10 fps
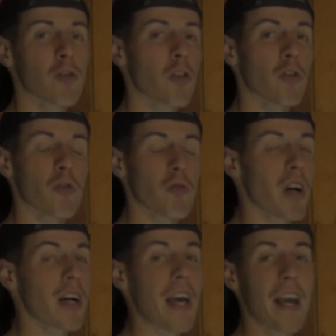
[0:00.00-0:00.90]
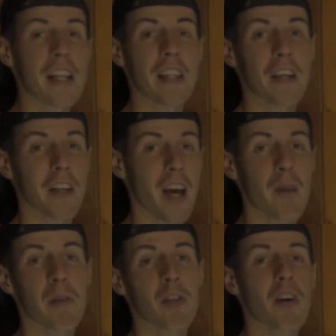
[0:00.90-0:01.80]
During the rut, anything could
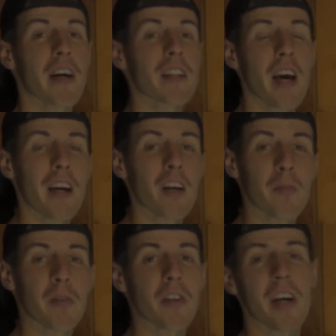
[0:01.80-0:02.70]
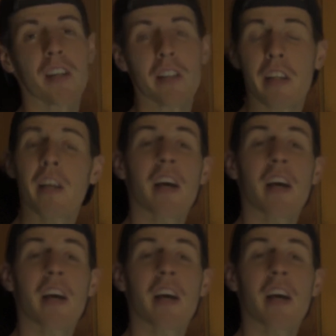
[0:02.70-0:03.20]
happen. Try and line it up correctly.